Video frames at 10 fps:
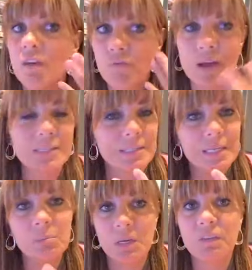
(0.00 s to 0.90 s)

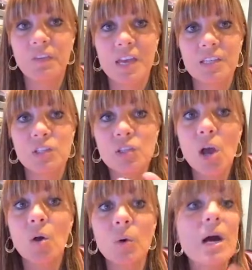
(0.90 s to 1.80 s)
resting bee face.
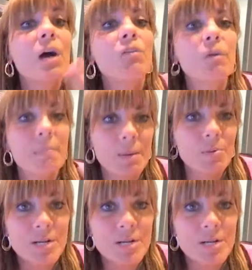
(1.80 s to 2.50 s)
So remember